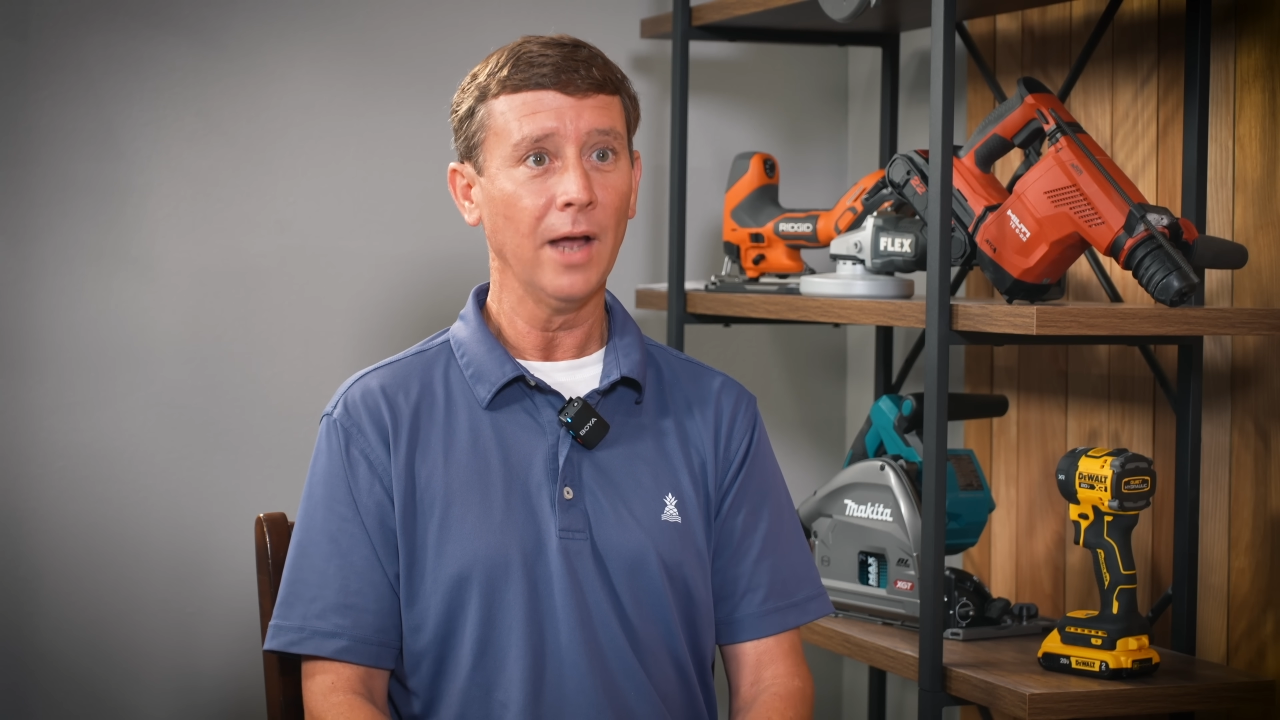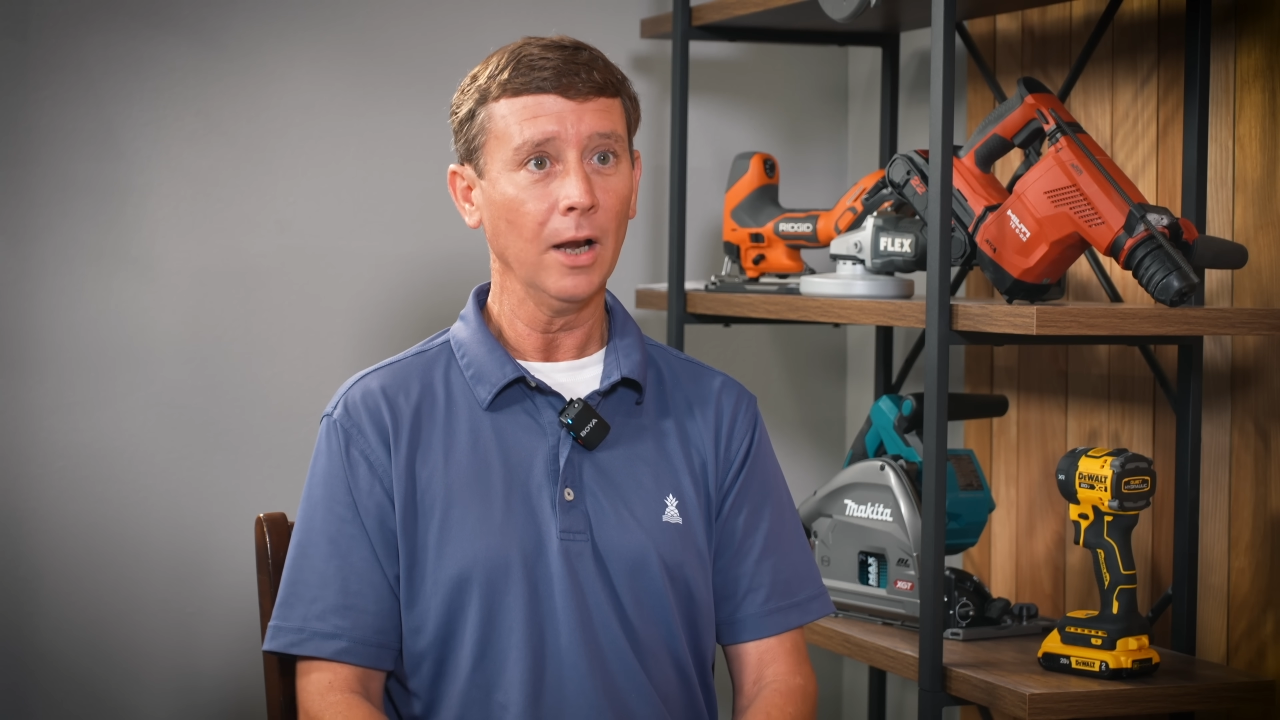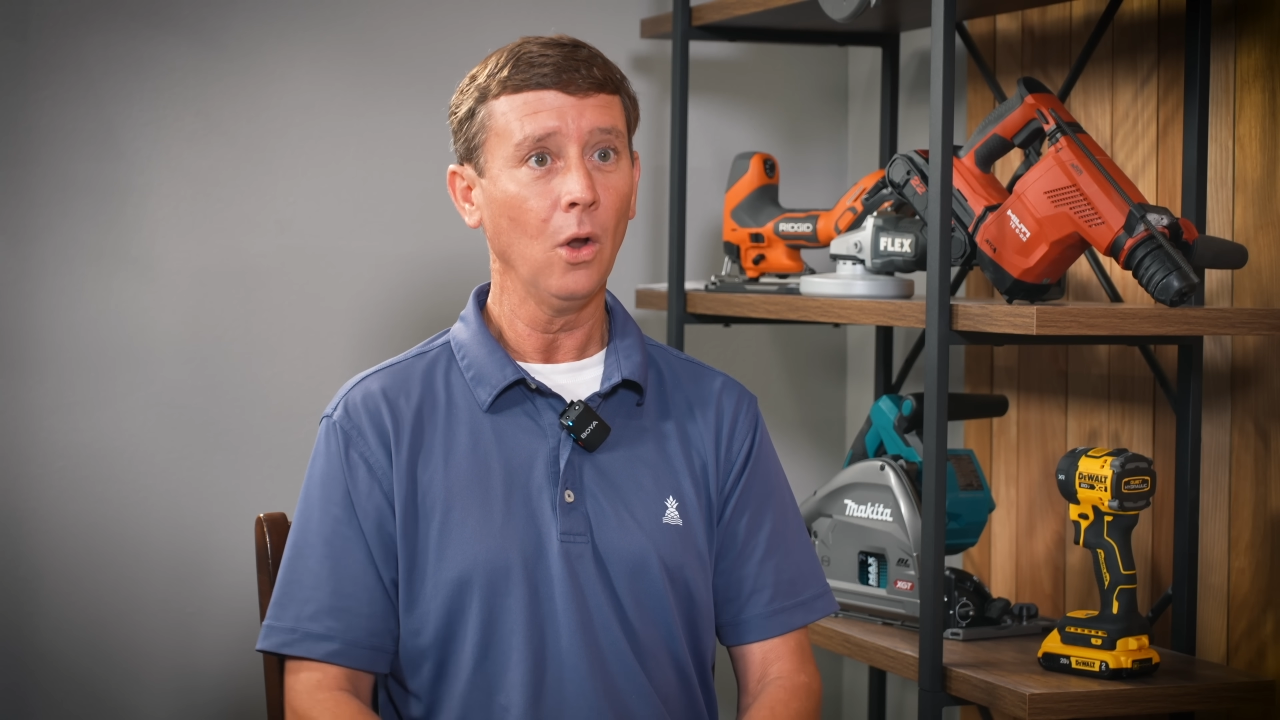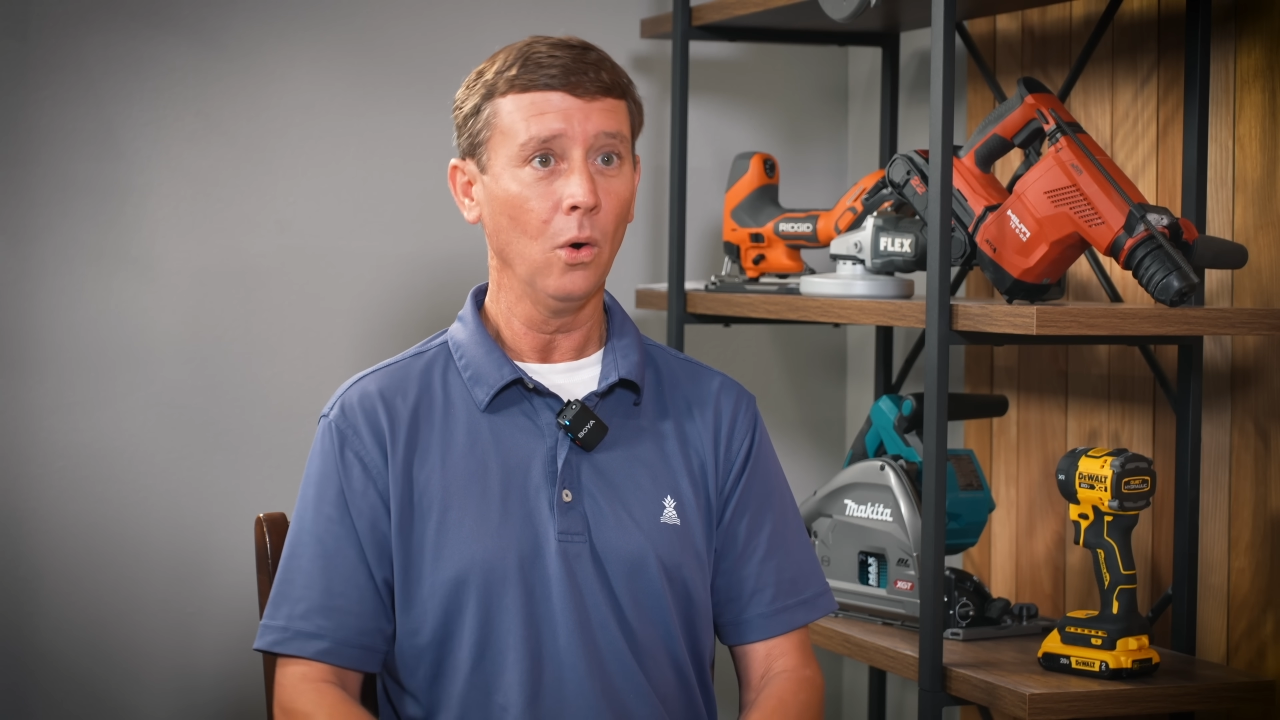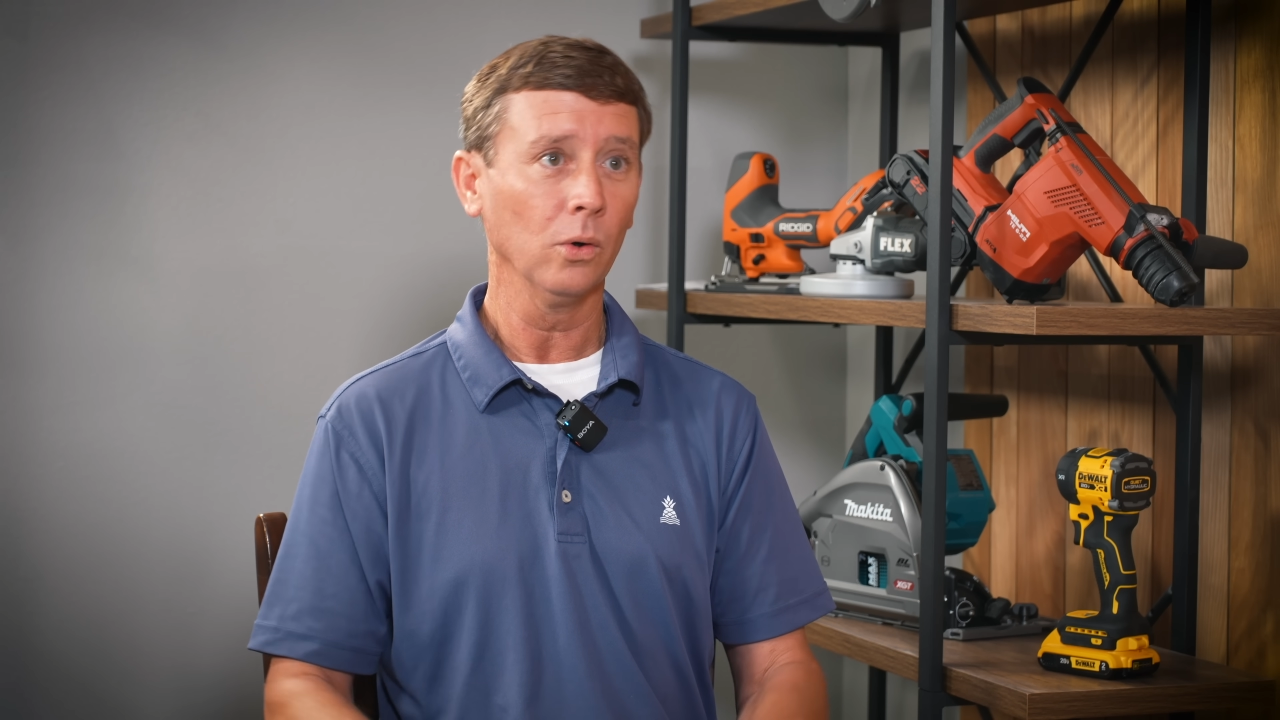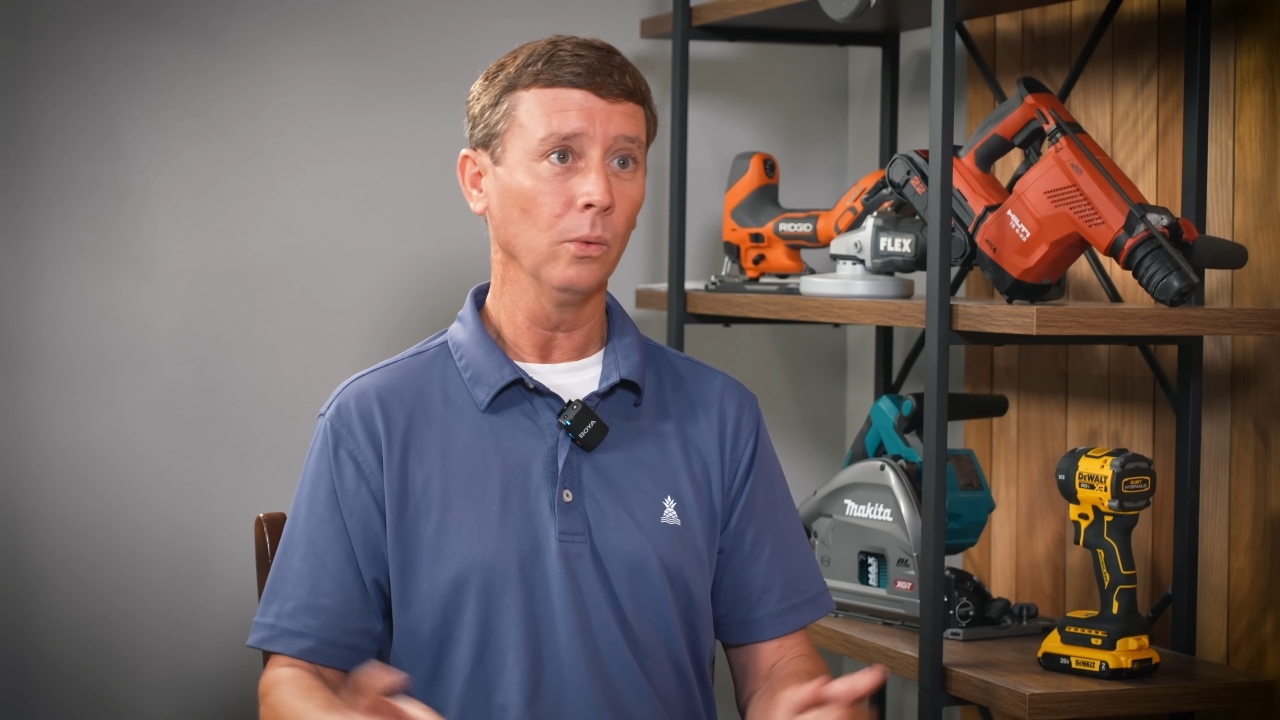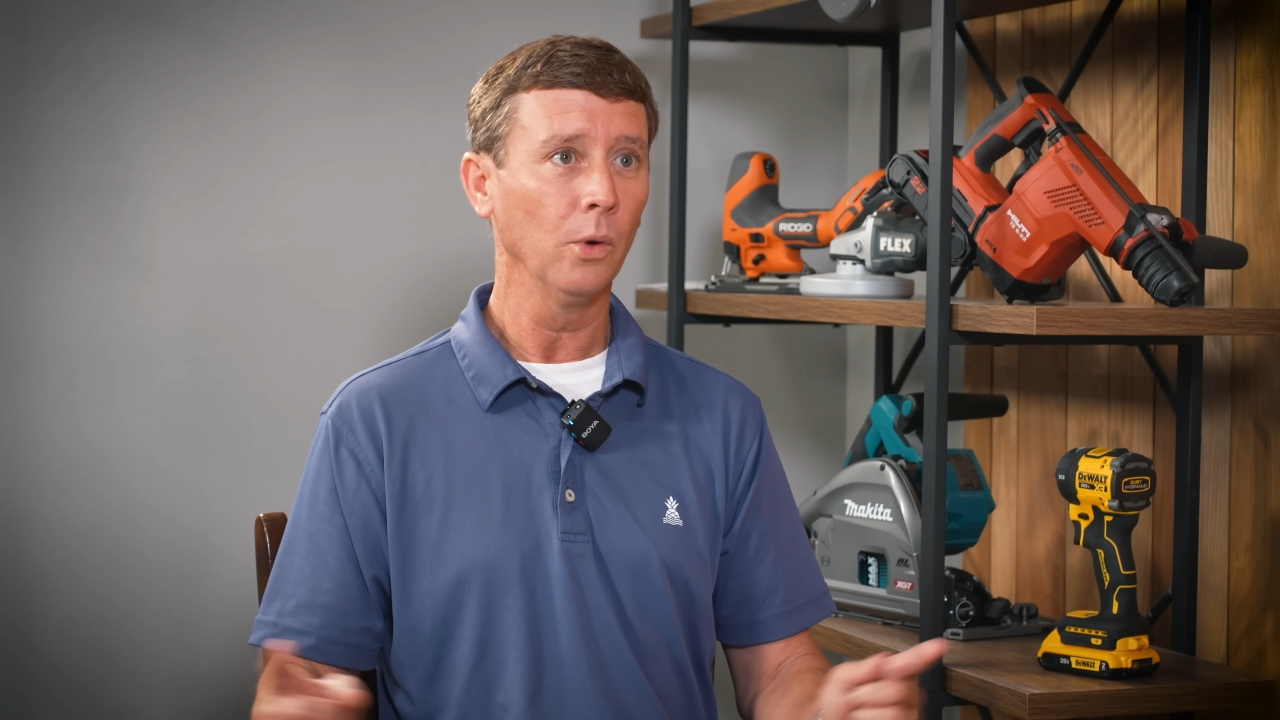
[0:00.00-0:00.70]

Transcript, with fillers: that longer